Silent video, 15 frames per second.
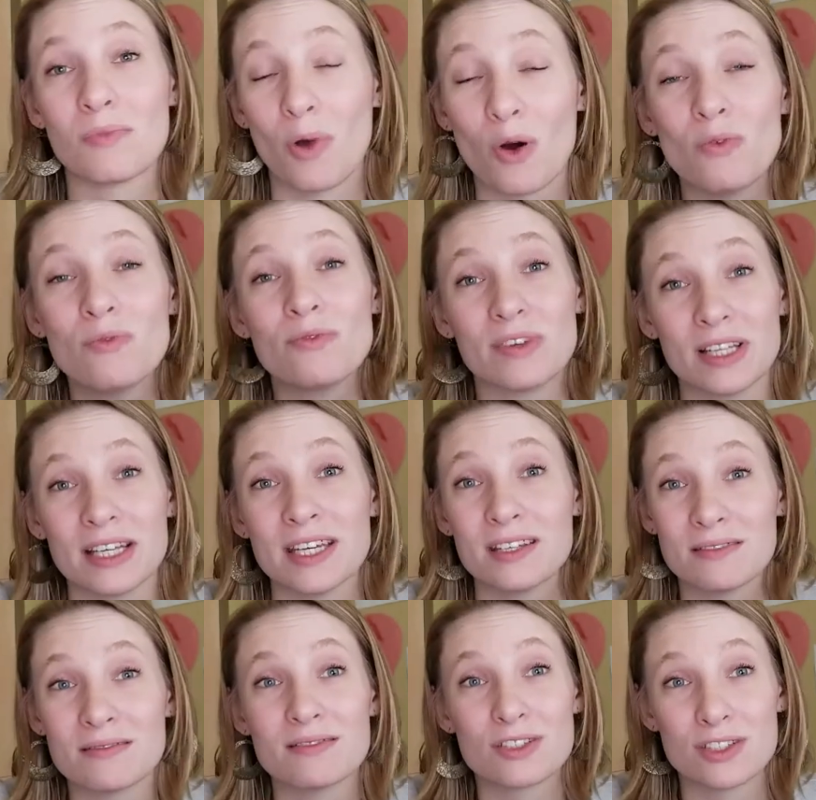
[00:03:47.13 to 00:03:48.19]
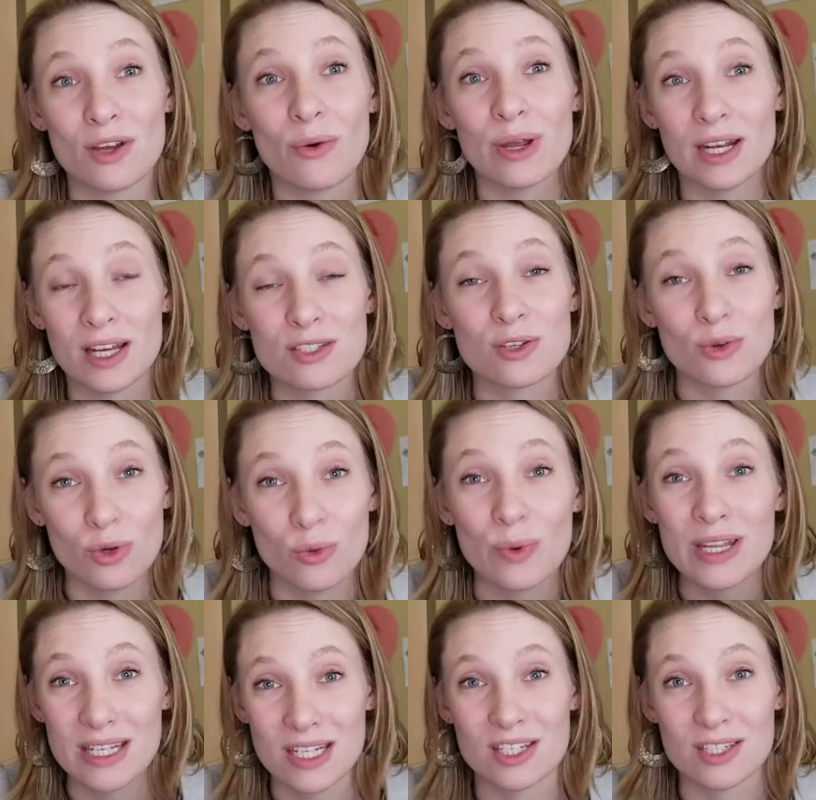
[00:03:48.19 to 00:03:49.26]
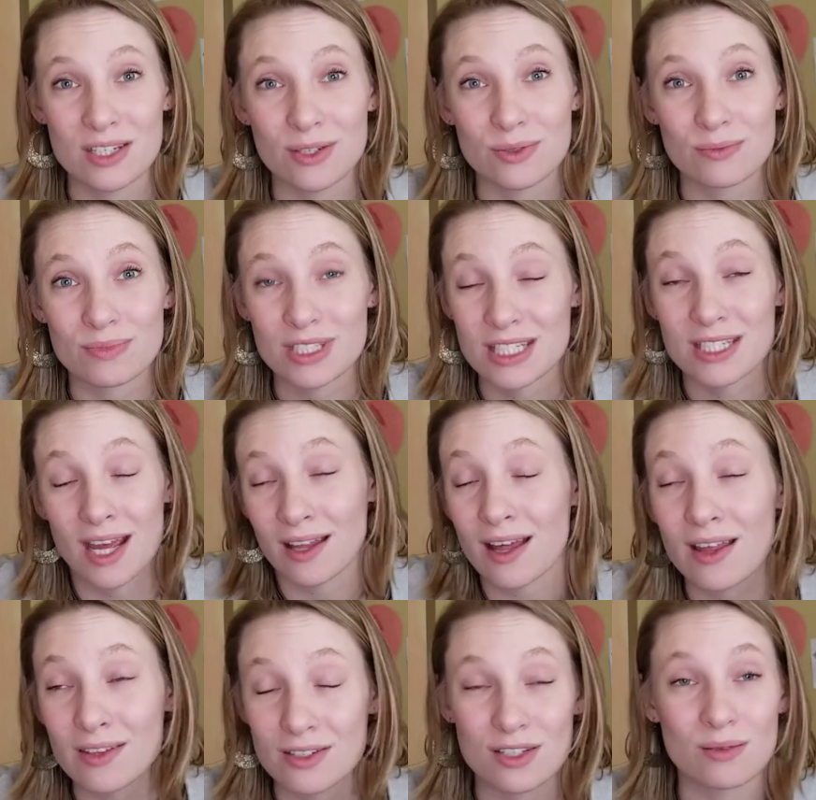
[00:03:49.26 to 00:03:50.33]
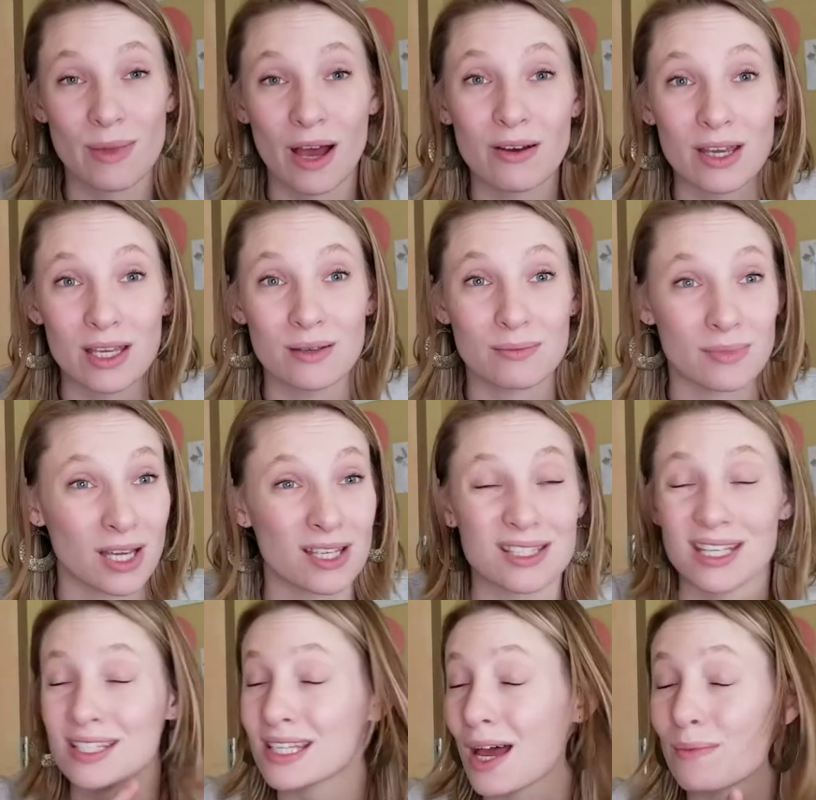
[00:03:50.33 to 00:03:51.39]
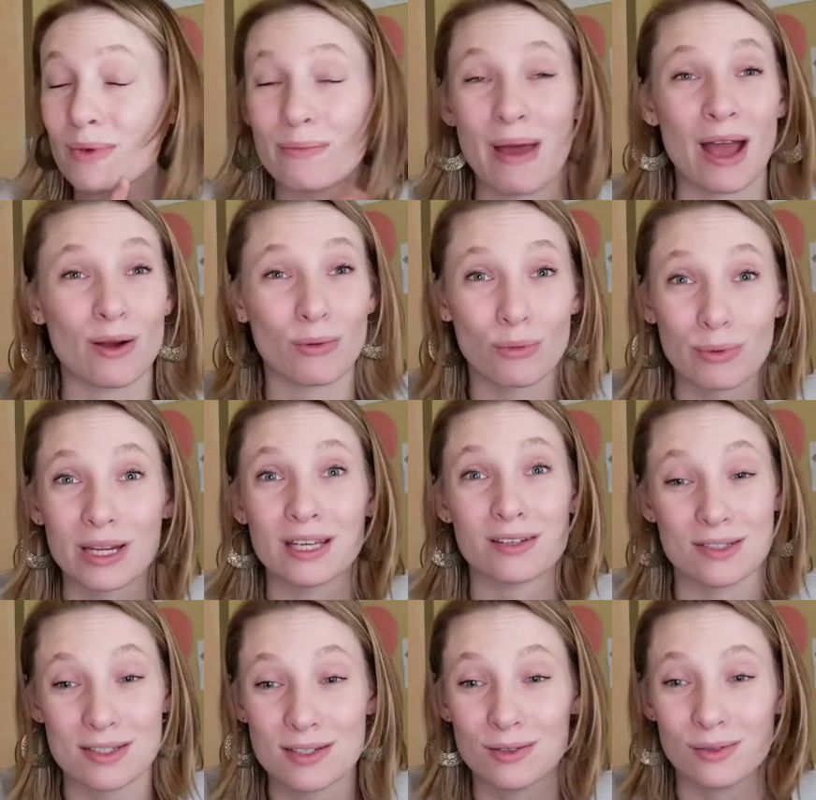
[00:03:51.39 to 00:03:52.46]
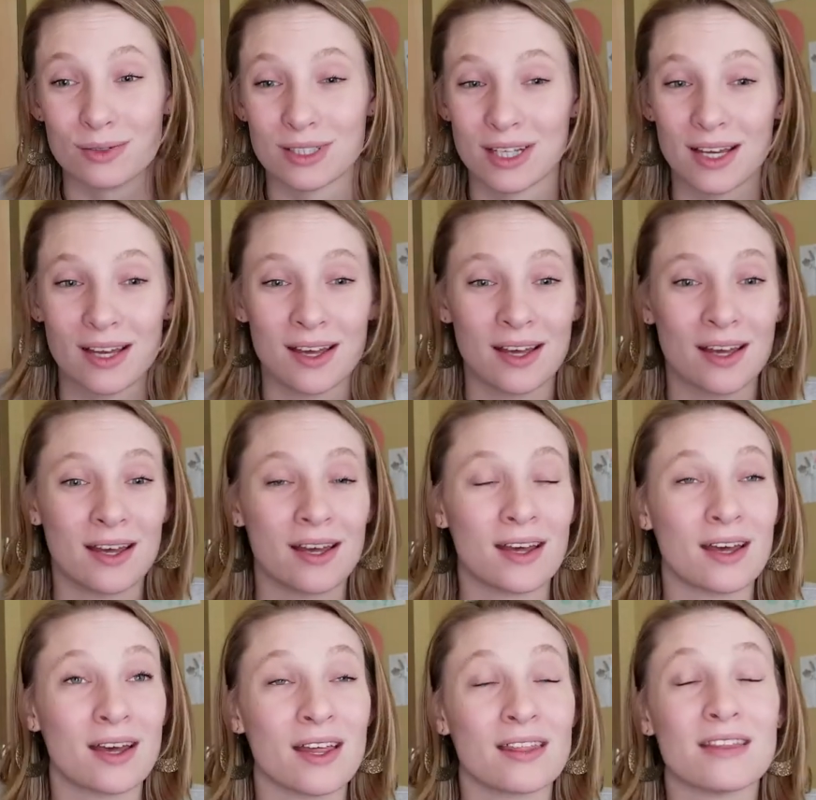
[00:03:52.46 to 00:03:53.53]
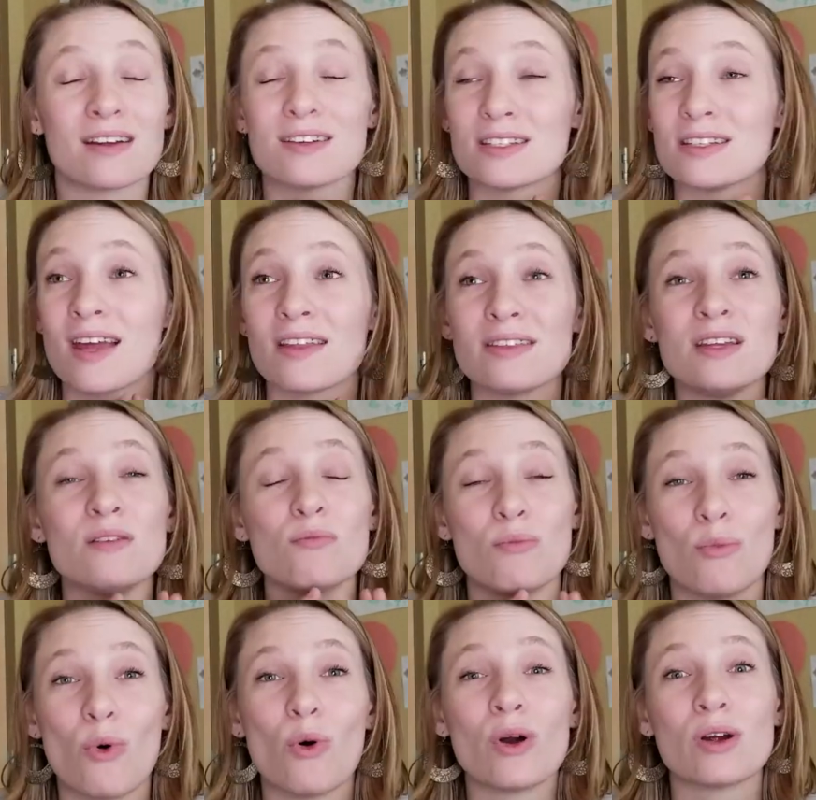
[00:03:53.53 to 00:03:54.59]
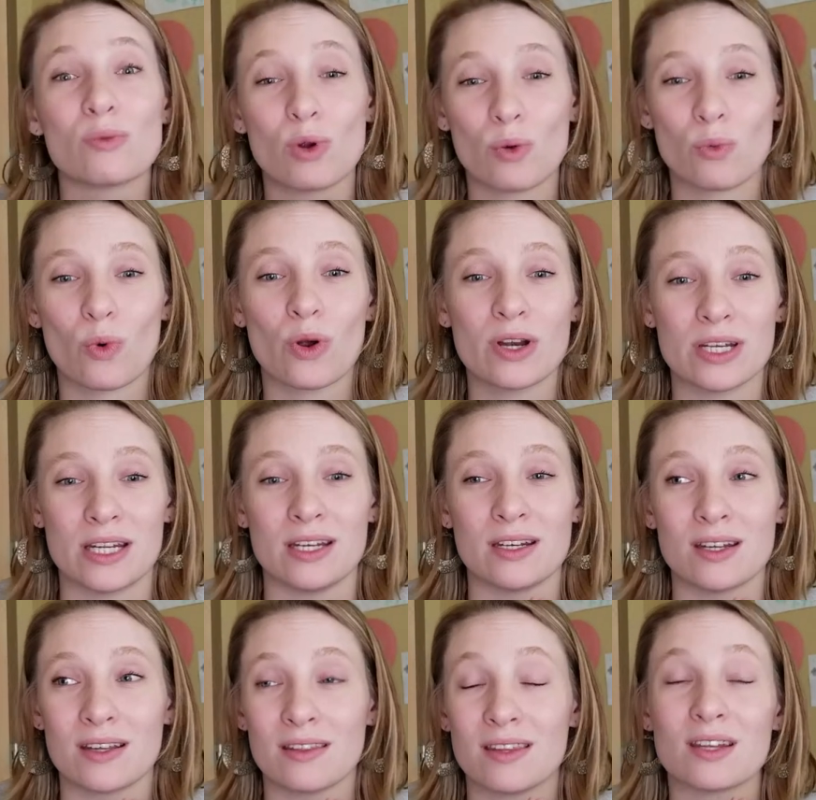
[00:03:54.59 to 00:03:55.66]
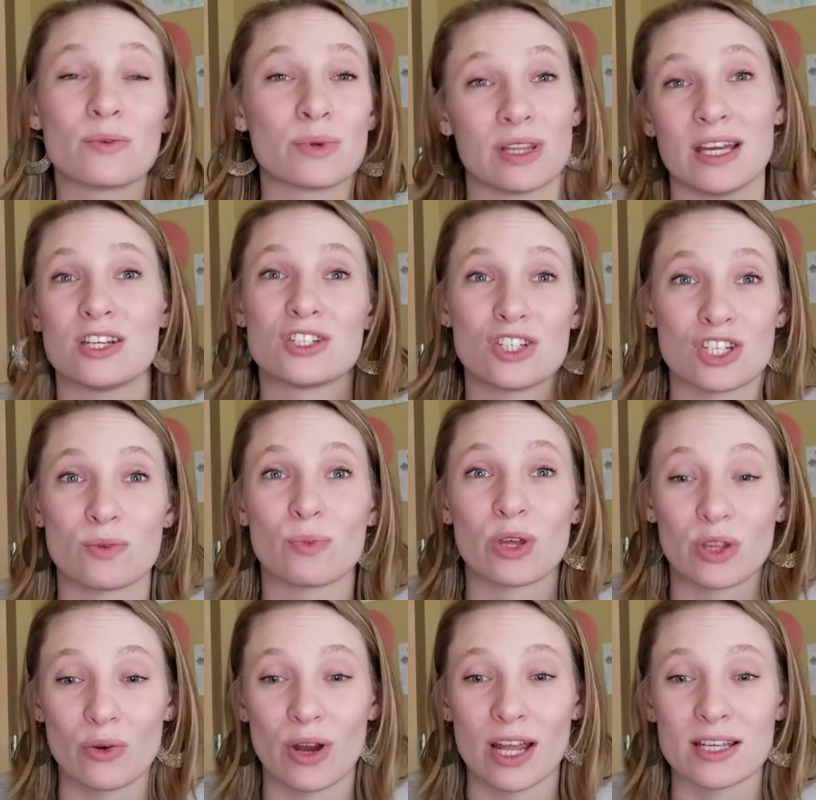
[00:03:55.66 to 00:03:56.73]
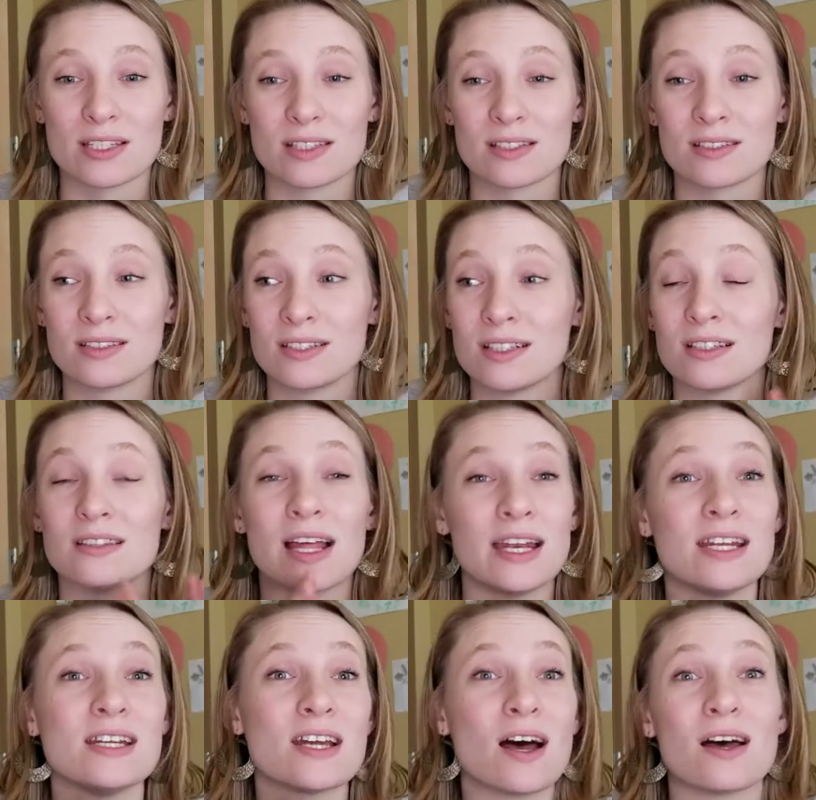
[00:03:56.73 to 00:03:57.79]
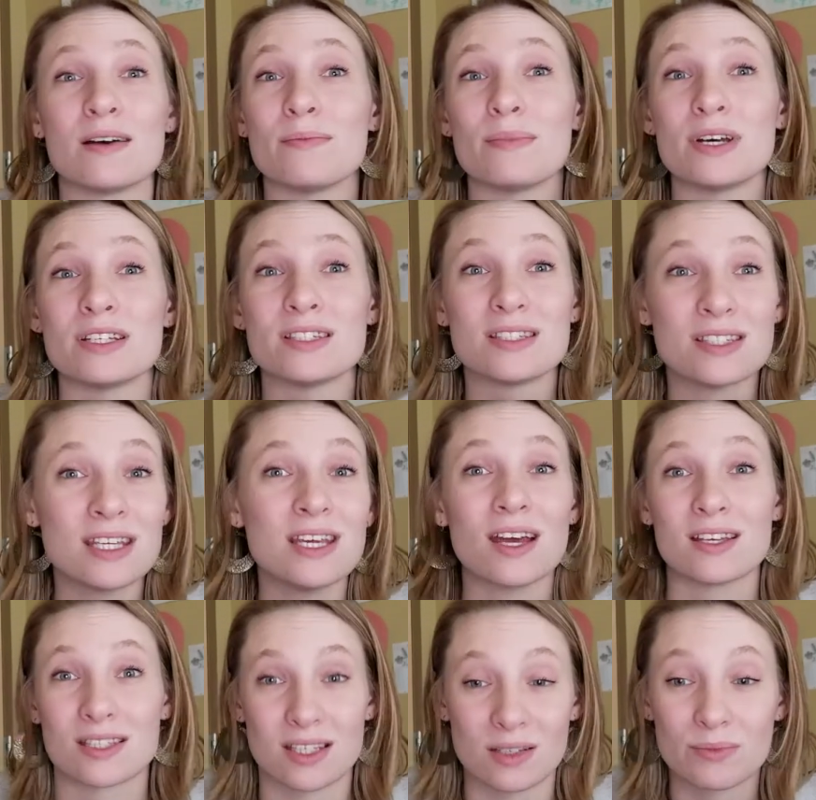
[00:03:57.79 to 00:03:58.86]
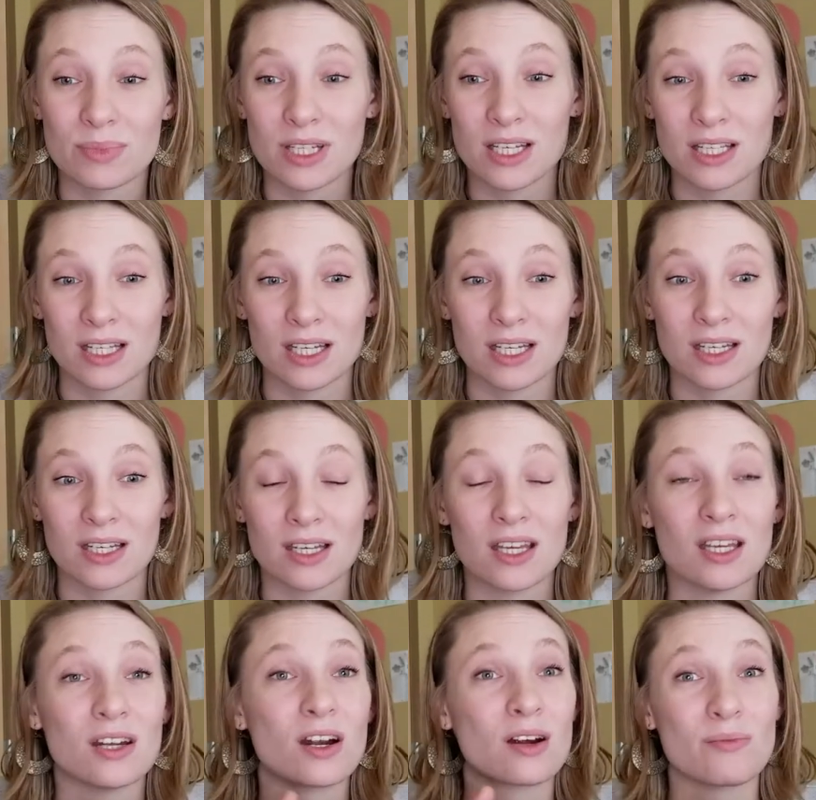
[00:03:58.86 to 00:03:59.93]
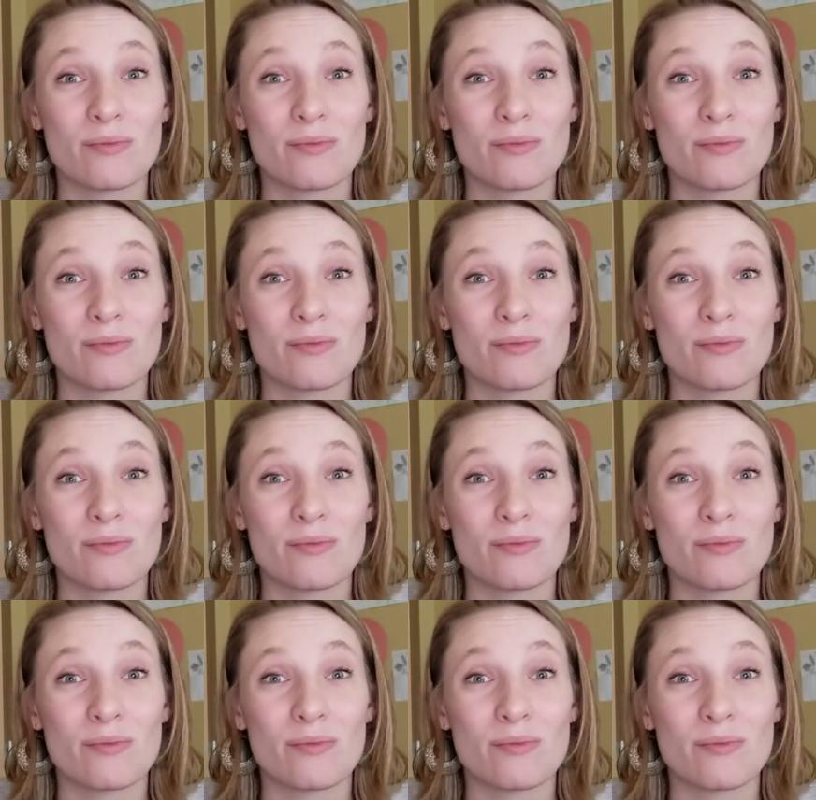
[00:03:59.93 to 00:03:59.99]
hopefully showing us who to witness to tell others about Him, because He's coming back real soon. There is nothing more rewarding than a relationship with Christ, letting Him see us completely in our